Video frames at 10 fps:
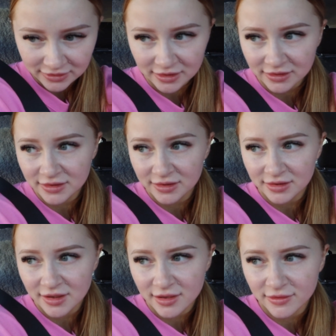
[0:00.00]
It's like
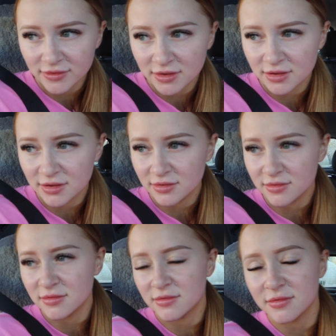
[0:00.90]

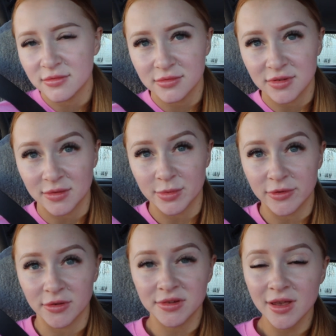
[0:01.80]
seven, just
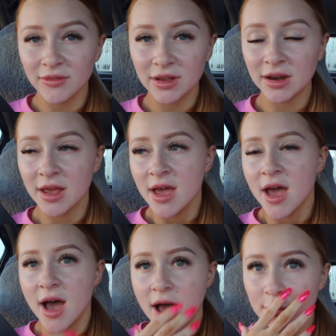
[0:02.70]
before seven.
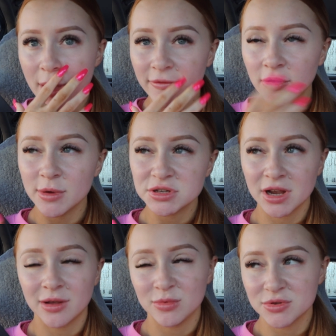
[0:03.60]
I've got my
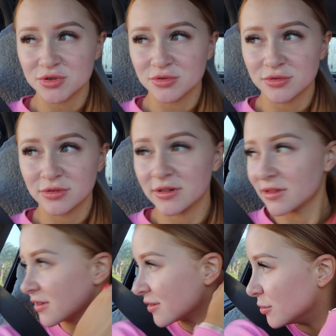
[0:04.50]
check-in with Sean
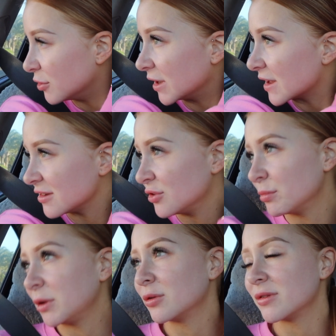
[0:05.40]
this morning as I
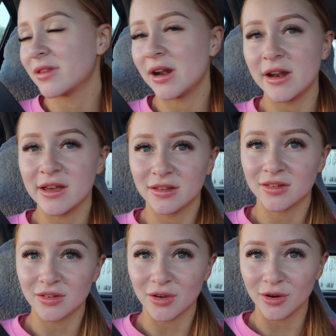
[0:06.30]
normally do on Saturdays,
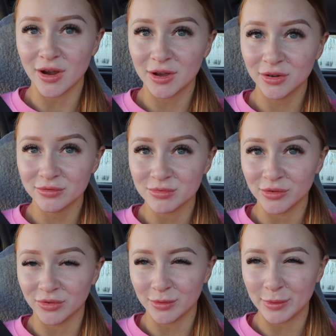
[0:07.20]
so I could have
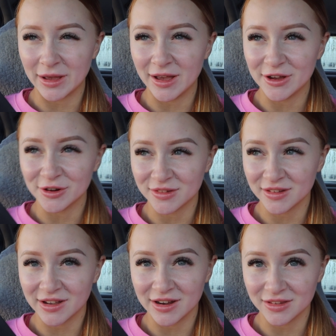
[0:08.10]
moved it, but
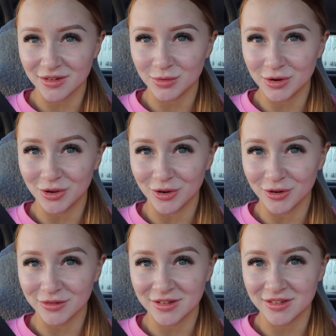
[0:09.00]
honestly I kind of just want to
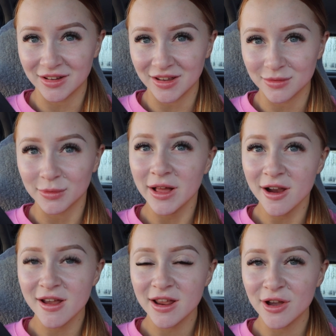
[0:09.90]
go just to get some
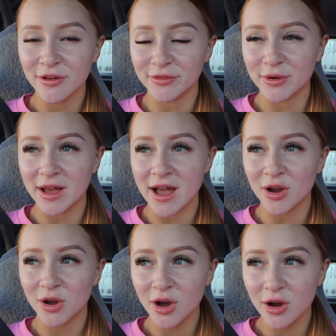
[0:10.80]
clarity of what
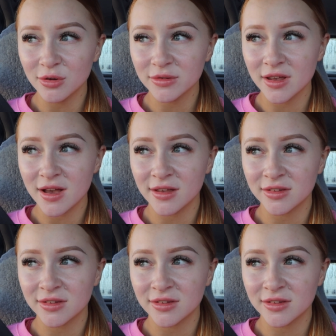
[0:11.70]
our goals are.